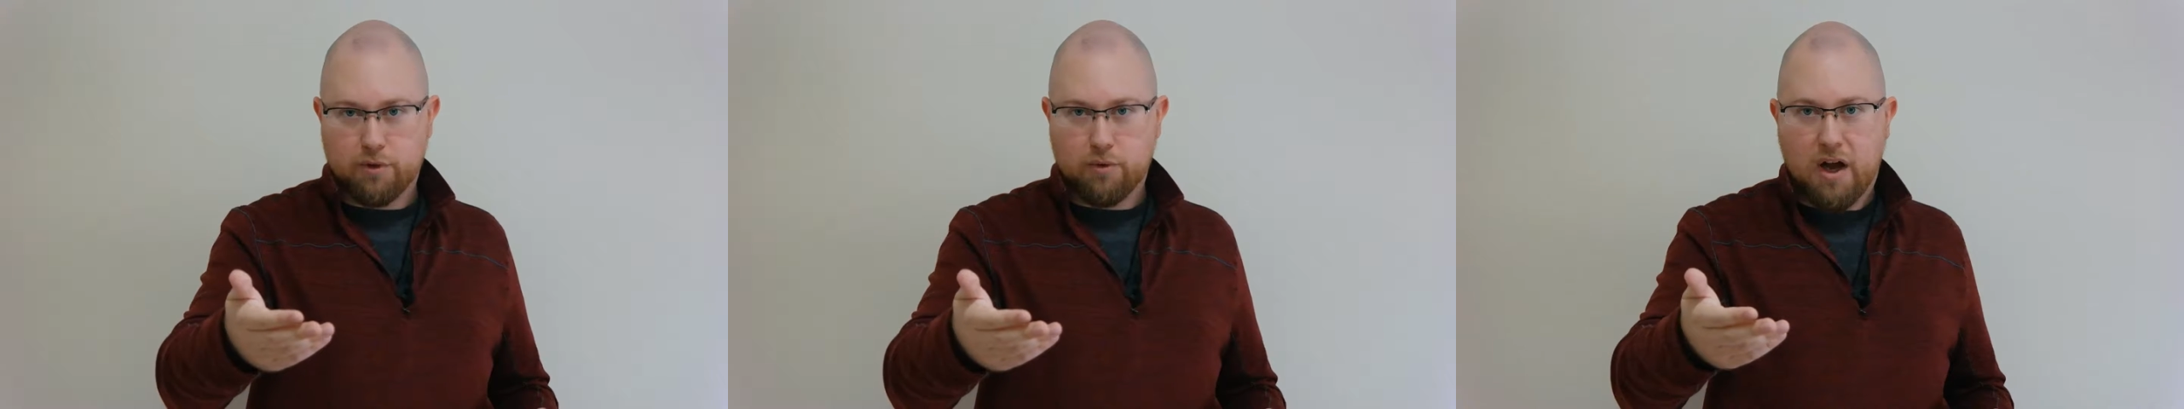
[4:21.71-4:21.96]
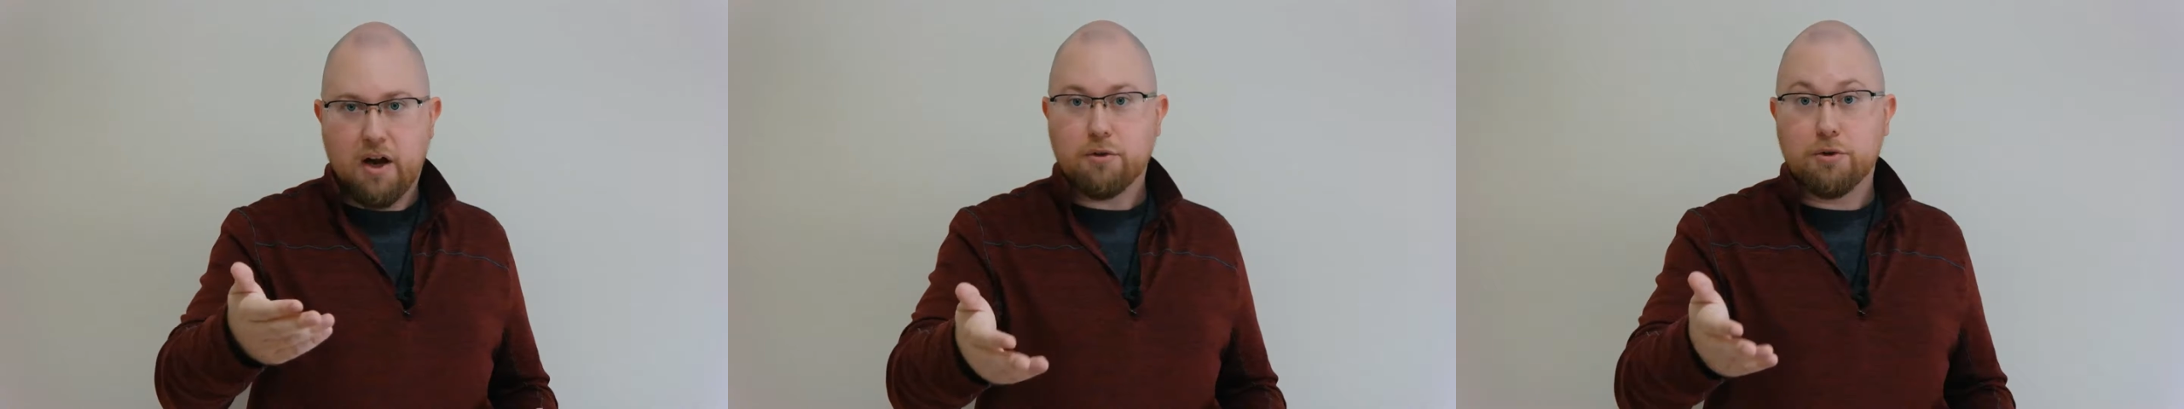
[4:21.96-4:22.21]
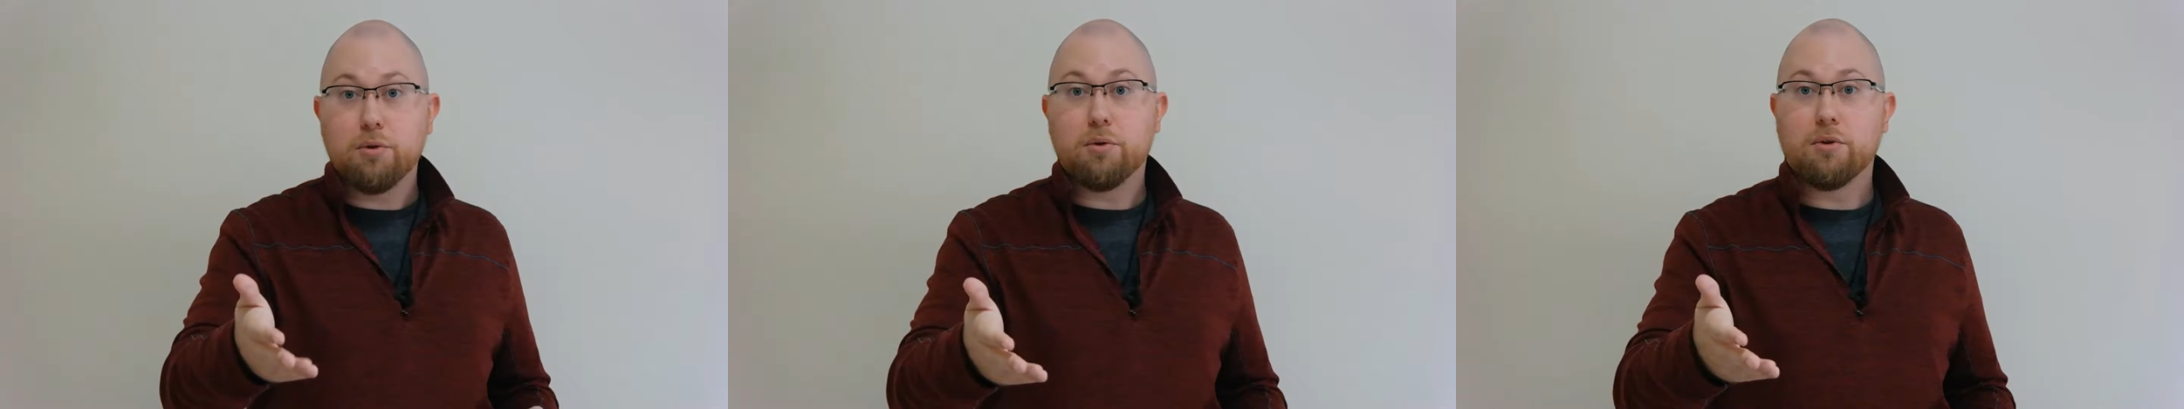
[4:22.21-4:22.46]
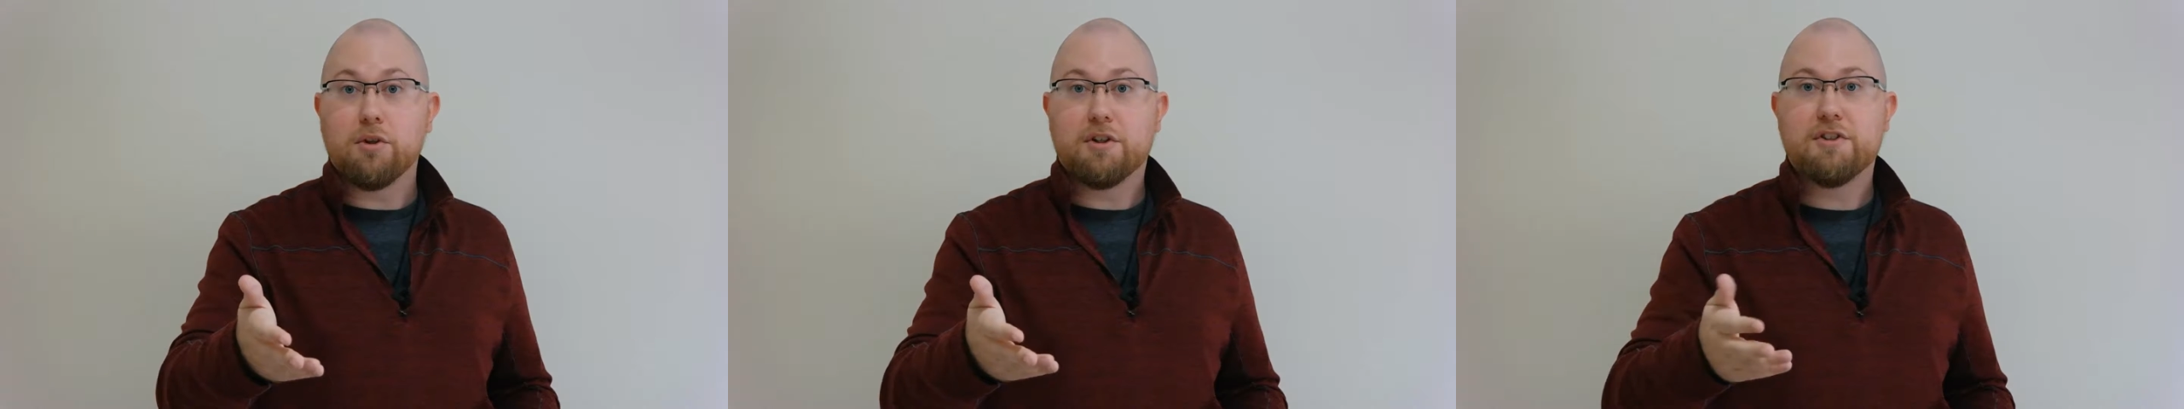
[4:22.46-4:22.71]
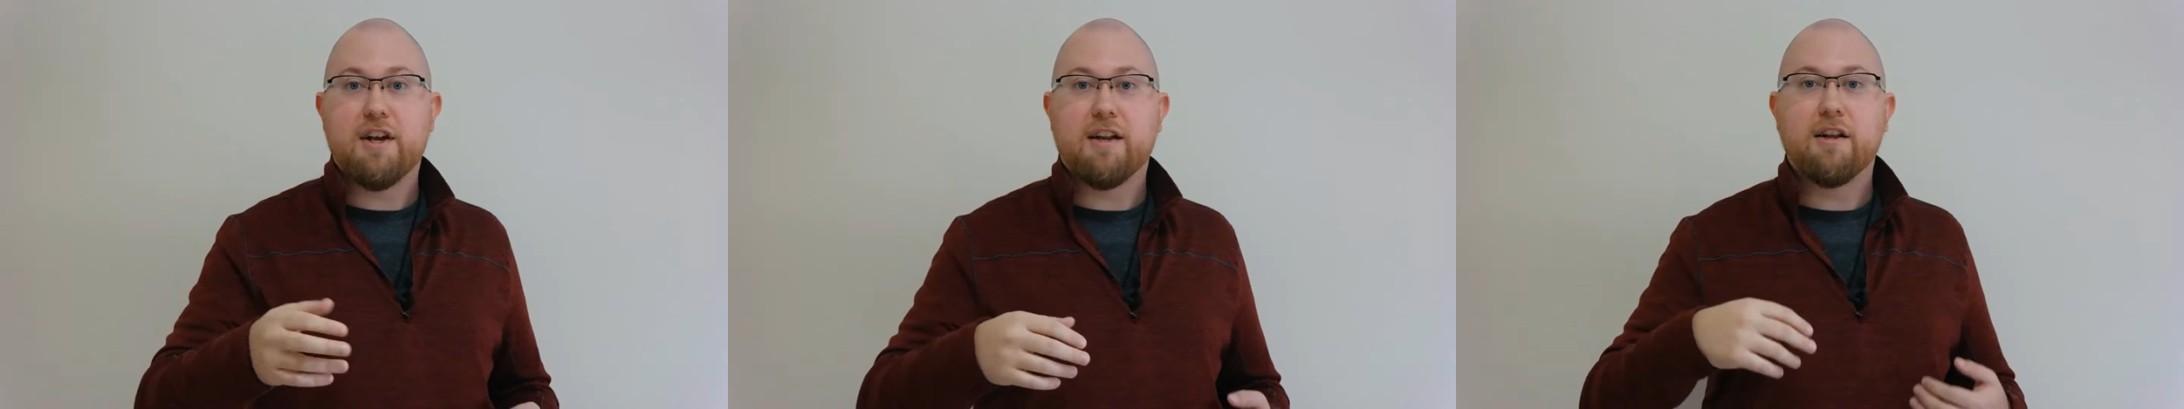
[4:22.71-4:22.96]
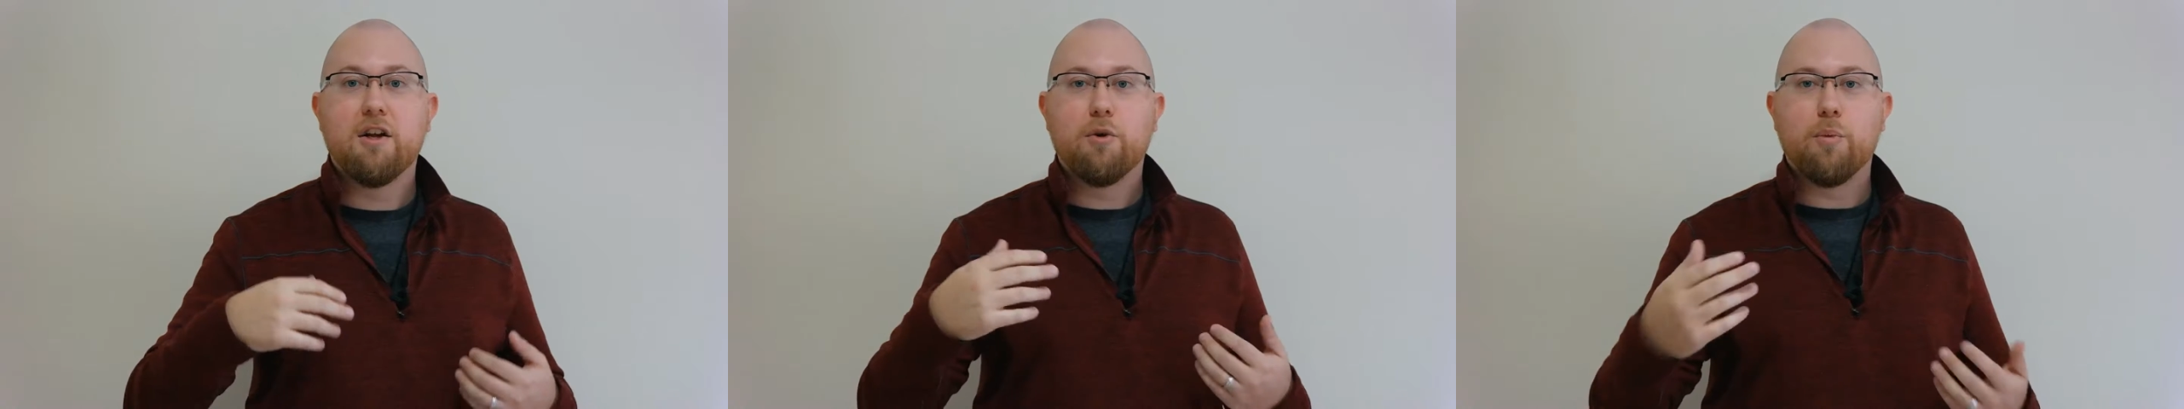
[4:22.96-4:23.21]
how Google looks at
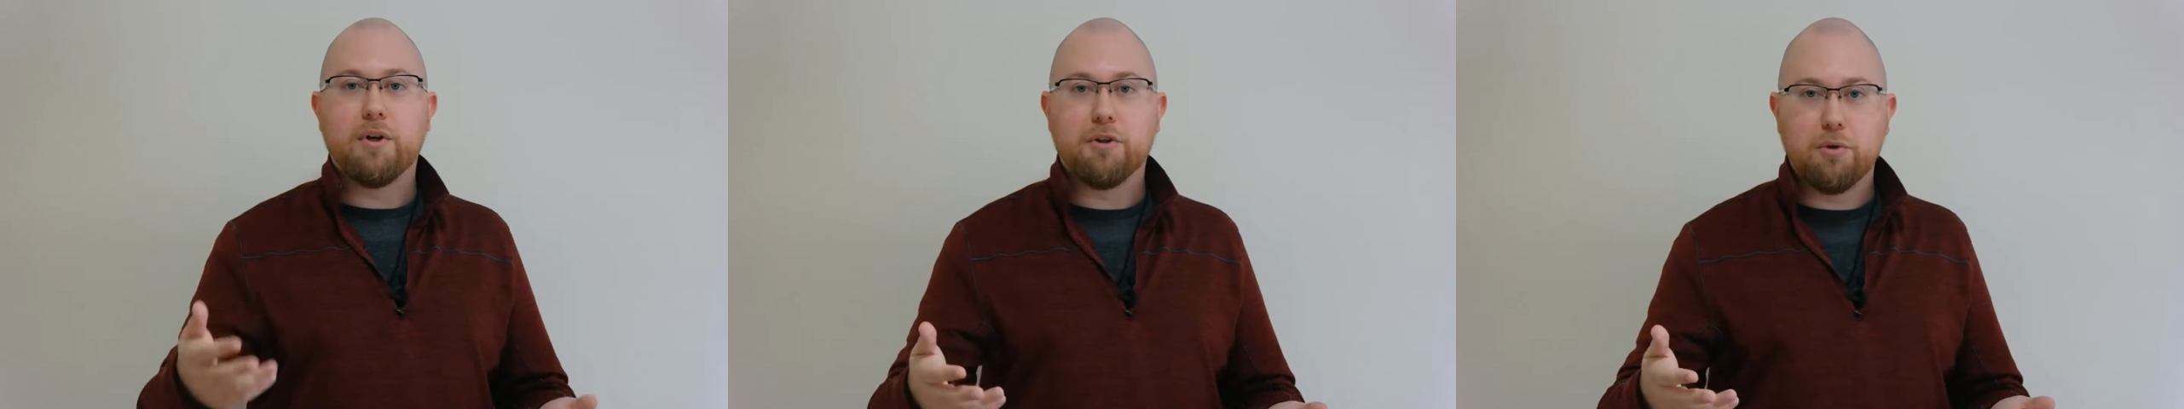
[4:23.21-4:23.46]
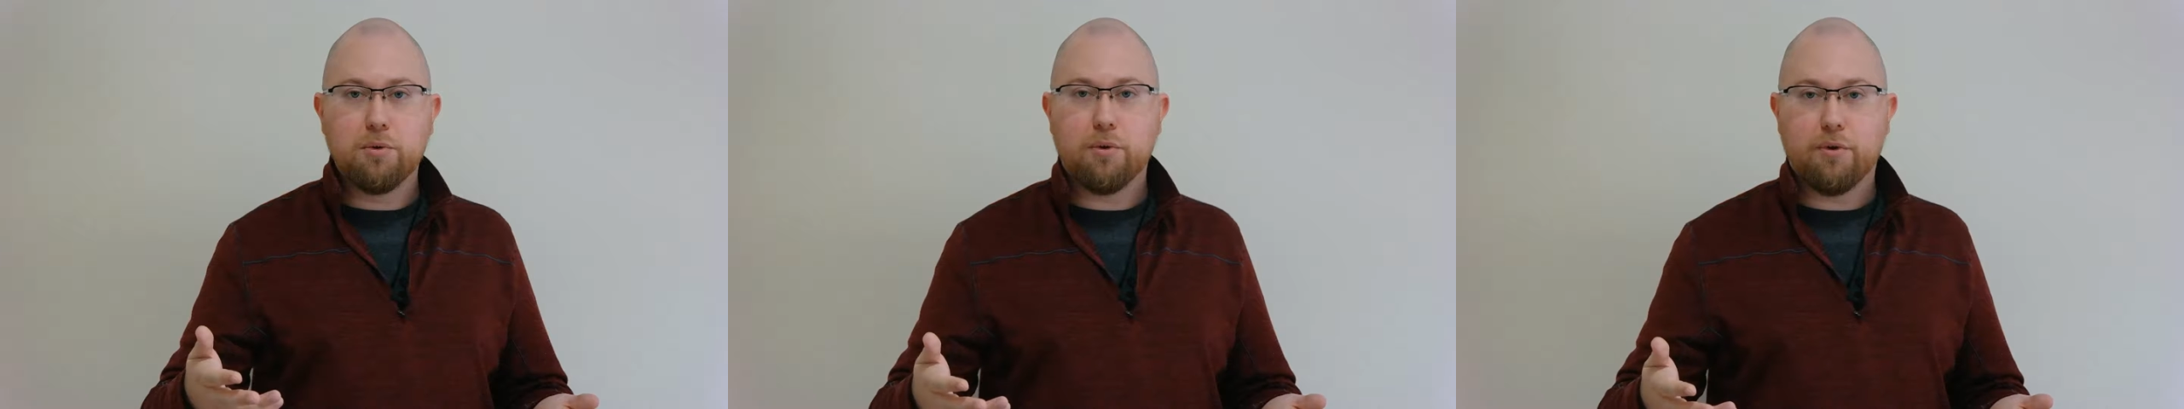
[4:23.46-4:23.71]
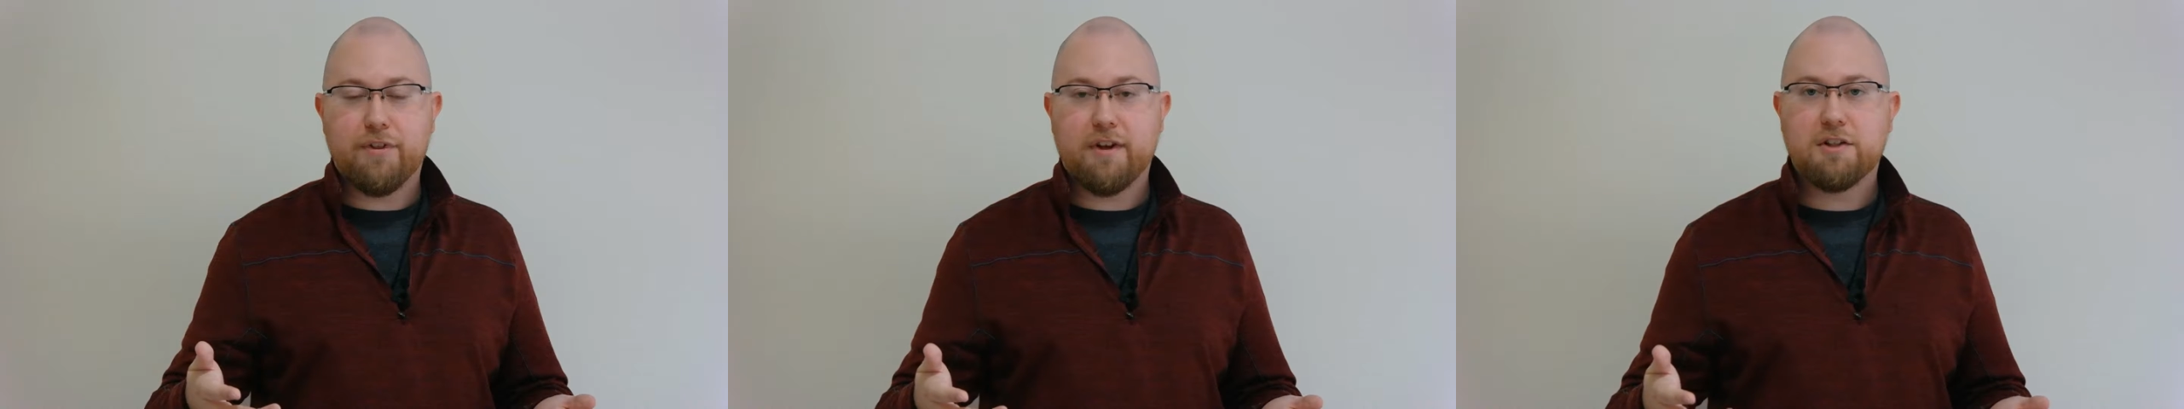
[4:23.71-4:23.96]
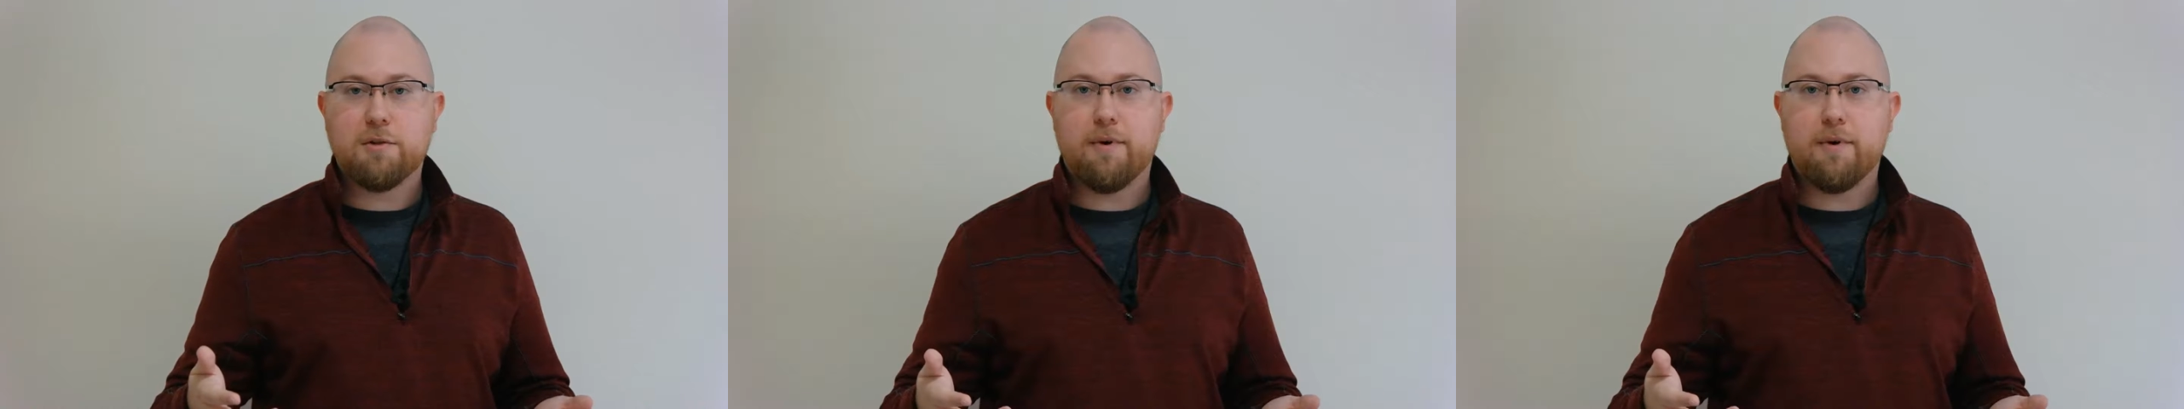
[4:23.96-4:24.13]
it. When Google thinks